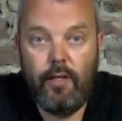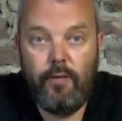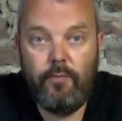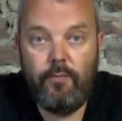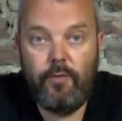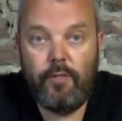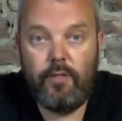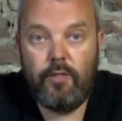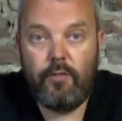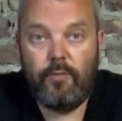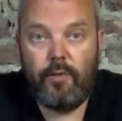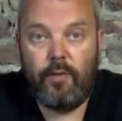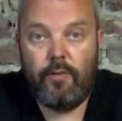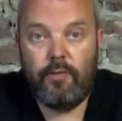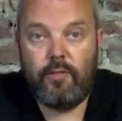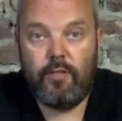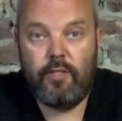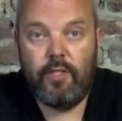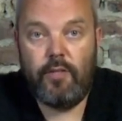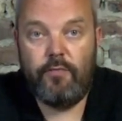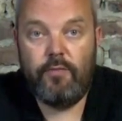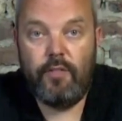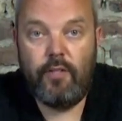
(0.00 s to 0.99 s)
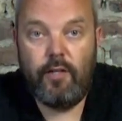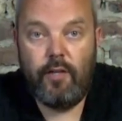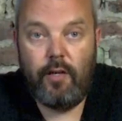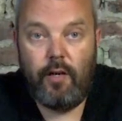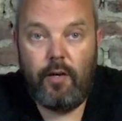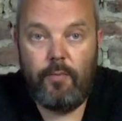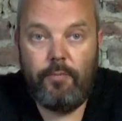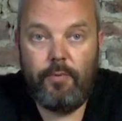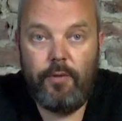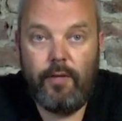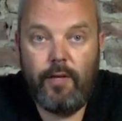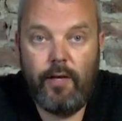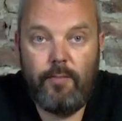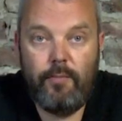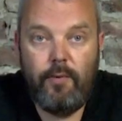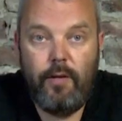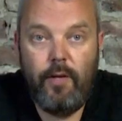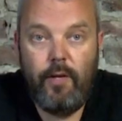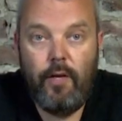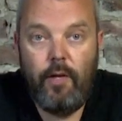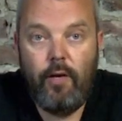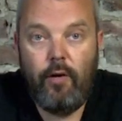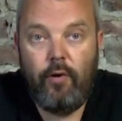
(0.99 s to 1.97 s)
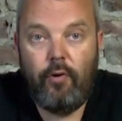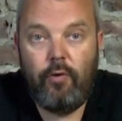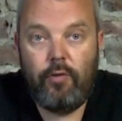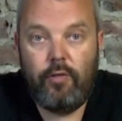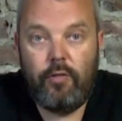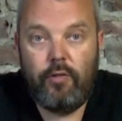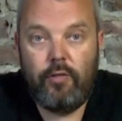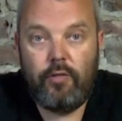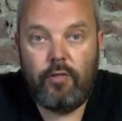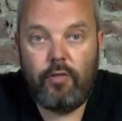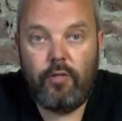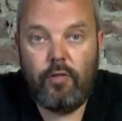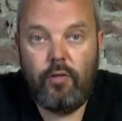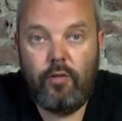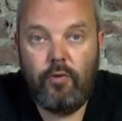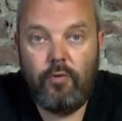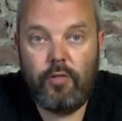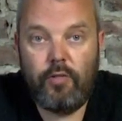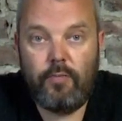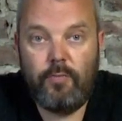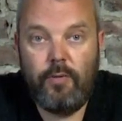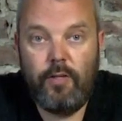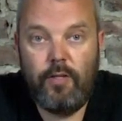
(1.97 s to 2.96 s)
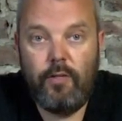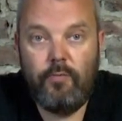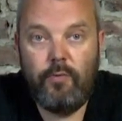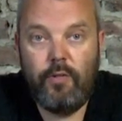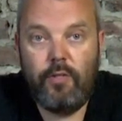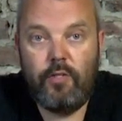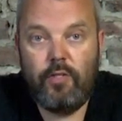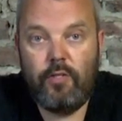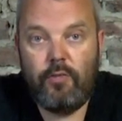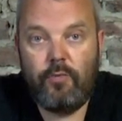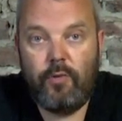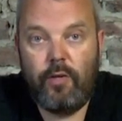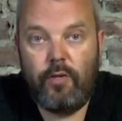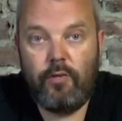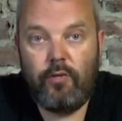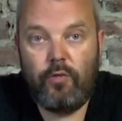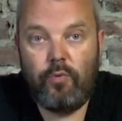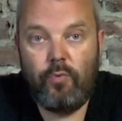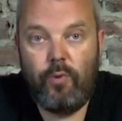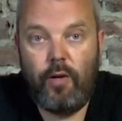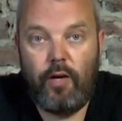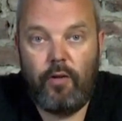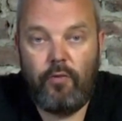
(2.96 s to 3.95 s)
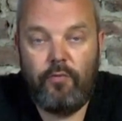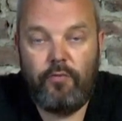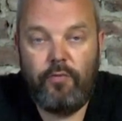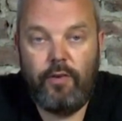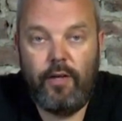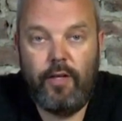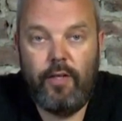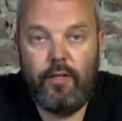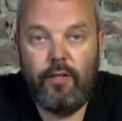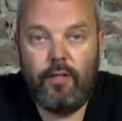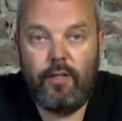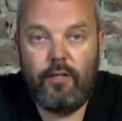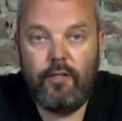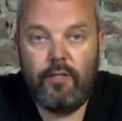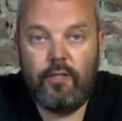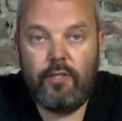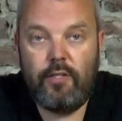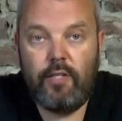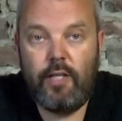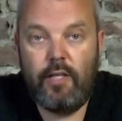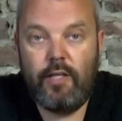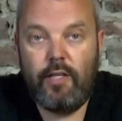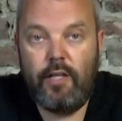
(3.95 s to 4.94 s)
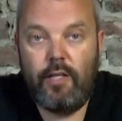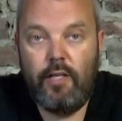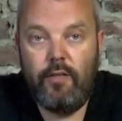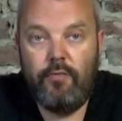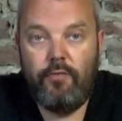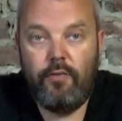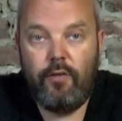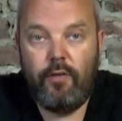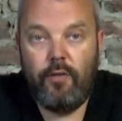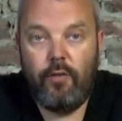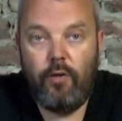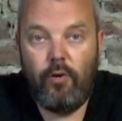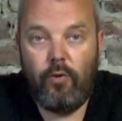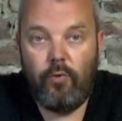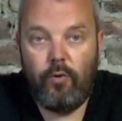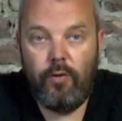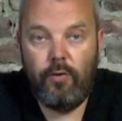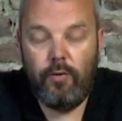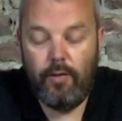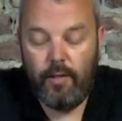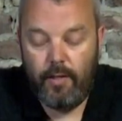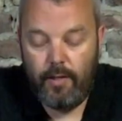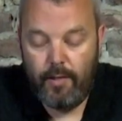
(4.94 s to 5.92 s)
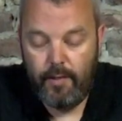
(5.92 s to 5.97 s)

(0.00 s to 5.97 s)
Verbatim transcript: which is around 17 RPM, or the slower speed, which is around 12, and you can set that even lower.